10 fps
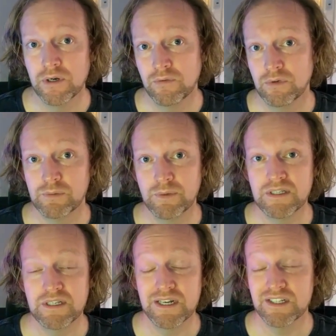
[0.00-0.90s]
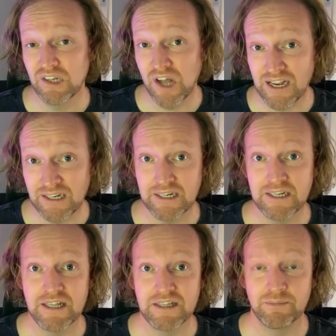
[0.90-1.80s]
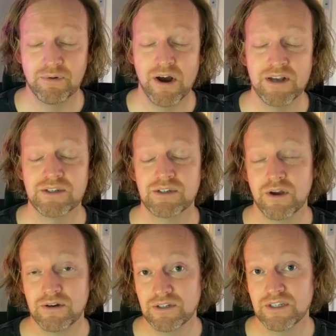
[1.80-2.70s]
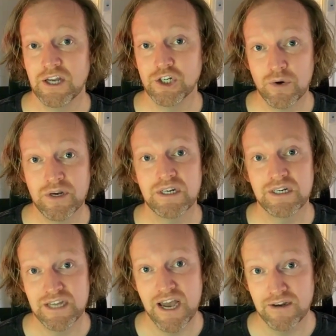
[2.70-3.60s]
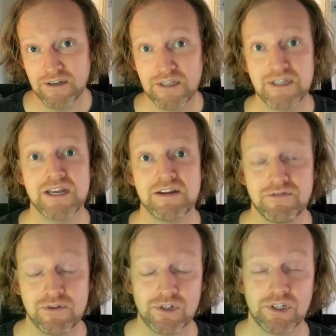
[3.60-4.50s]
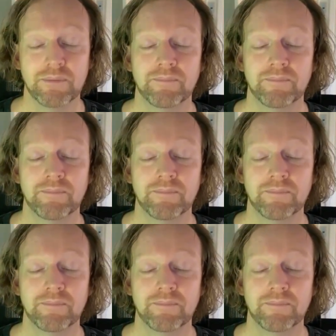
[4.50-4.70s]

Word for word: which means that it's likely that the price is going to start trending down in the near future.